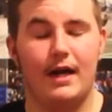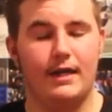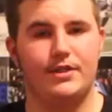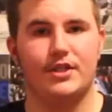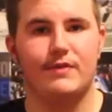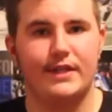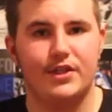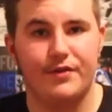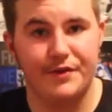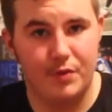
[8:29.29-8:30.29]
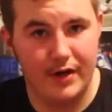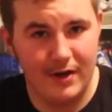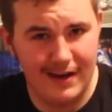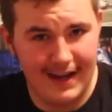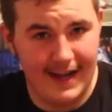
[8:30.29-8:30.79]
I just registered the
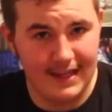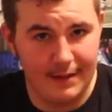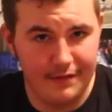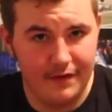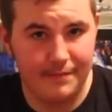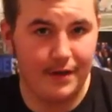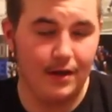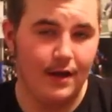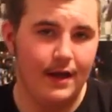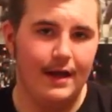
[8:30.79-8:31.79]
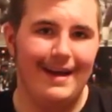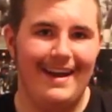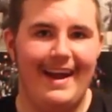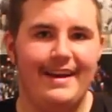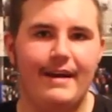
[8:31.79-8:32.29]
Twitter, at Lyman Football,
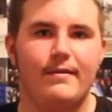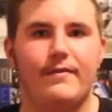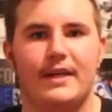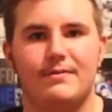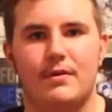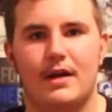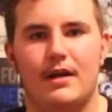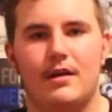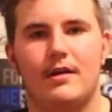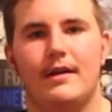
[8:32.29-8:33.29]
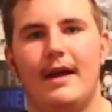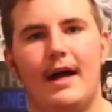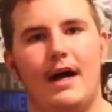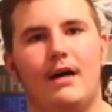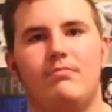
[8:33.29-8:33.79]
and I have the Facebook,
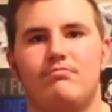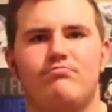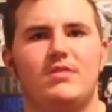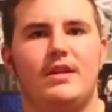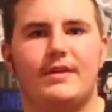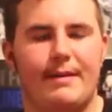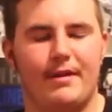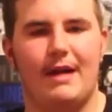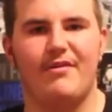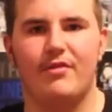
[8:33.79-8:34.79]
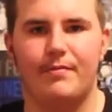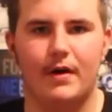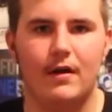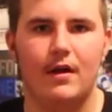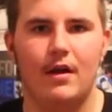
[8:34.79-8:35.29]
type in Lyman
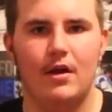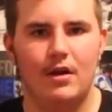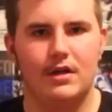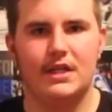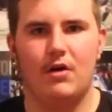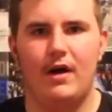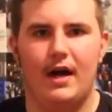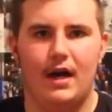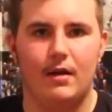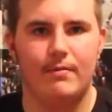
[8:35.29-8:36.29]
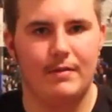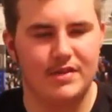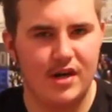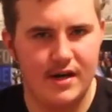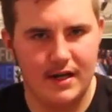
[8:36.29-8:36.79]
Football. So
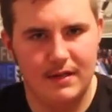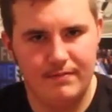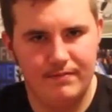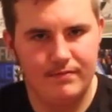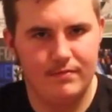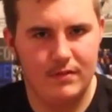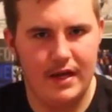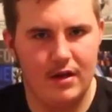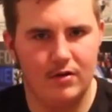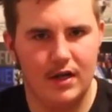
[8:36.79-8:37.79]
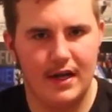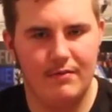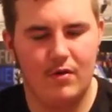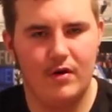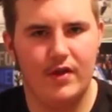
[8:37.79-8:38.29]
I'm starting to, you know, look
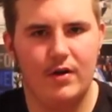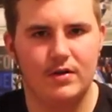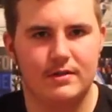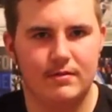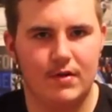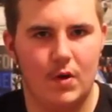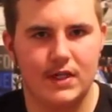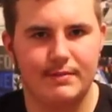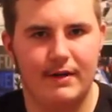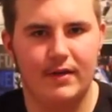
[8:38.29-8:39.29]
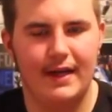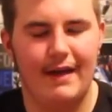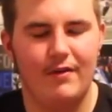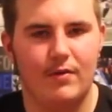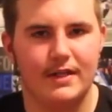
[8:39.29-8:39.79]
in more at those. Of course, my really
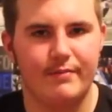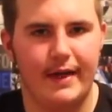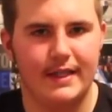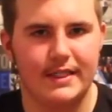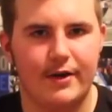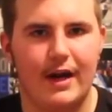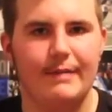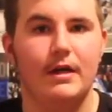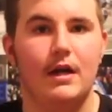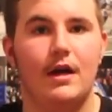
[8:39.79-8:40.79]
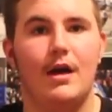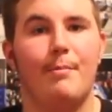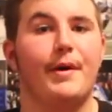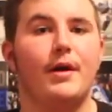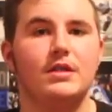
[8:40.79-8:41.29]
heavy one is my Instagram.
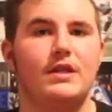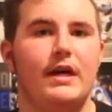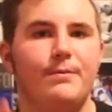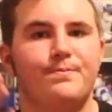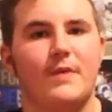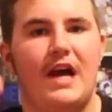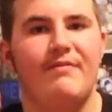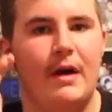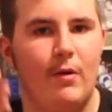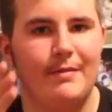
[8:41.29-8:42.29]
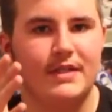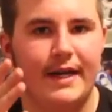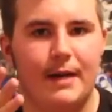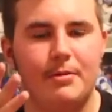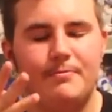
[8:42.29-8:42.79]
But also now, I have my
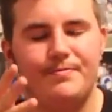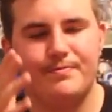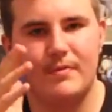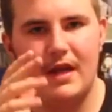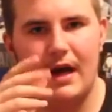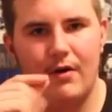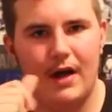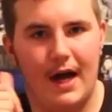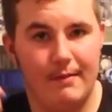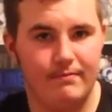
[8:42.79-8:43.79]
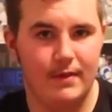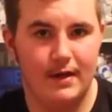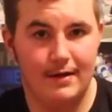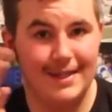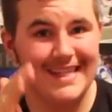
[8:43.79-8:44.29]
website up. Now,
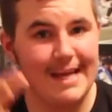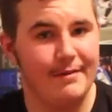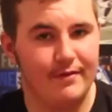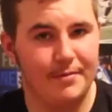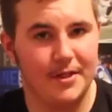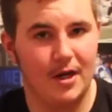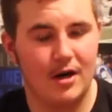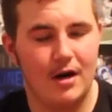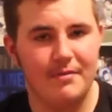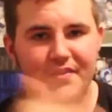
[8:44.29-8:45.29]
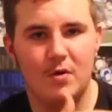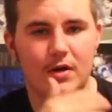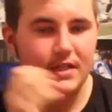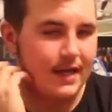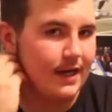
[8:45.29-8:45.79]
LymanFootball.com, of
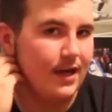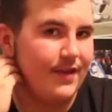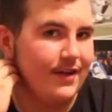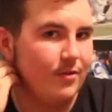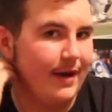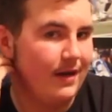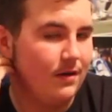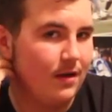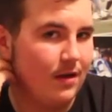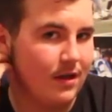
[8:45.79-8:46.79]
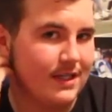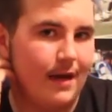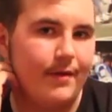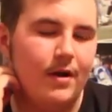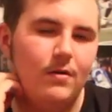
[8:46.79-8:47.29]
course. I got that domain a long
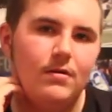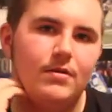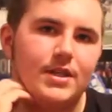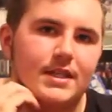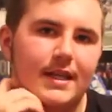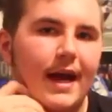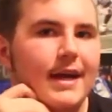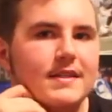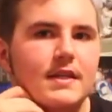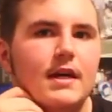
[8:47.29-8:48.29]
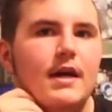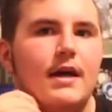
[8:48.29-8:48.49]
time ago, just in case.